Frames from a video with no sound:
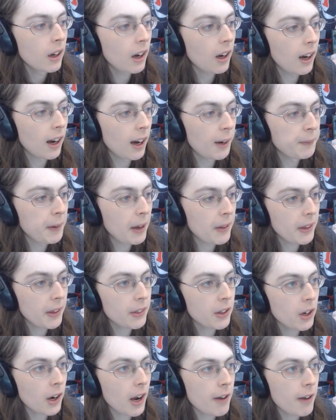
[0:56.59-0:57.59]
Um, and then
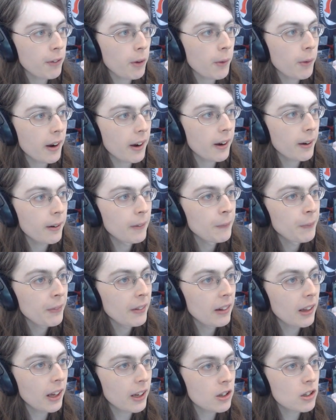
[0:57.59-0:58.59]
they're everywhere.
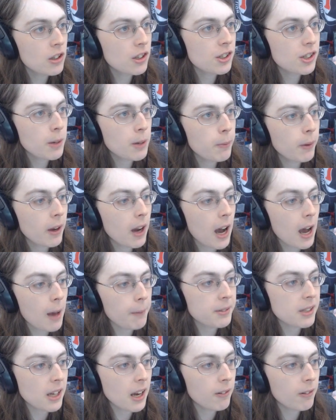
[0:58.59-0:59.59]
Like you just see
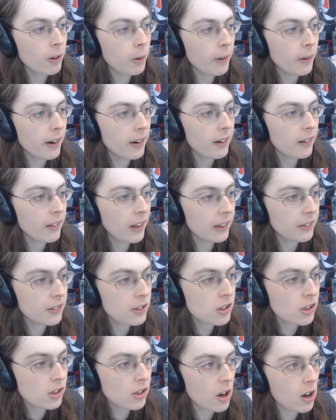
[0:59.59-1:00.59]
cops everywhere. Like they're
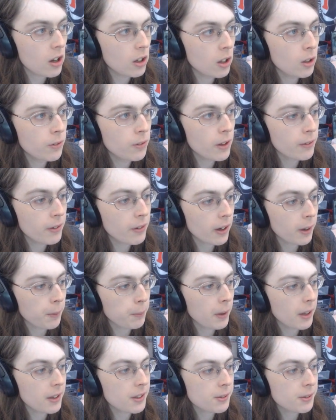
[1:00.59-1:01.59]
just all over the fucking
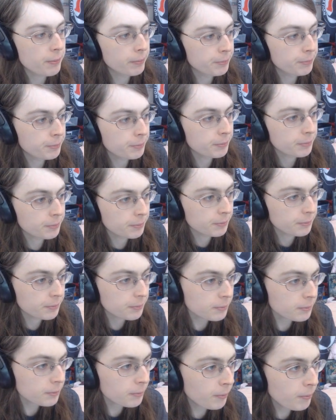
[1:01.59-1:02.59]
place.
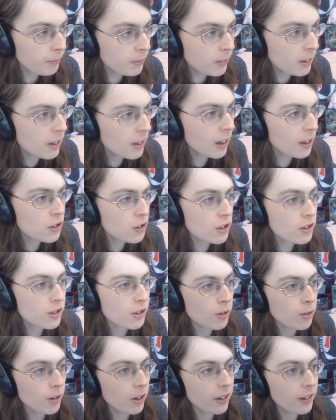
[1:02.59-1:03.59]
Also, this is
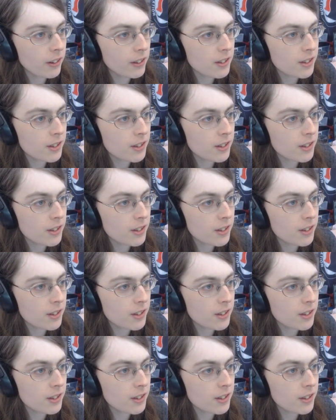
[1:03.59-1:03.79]
a really good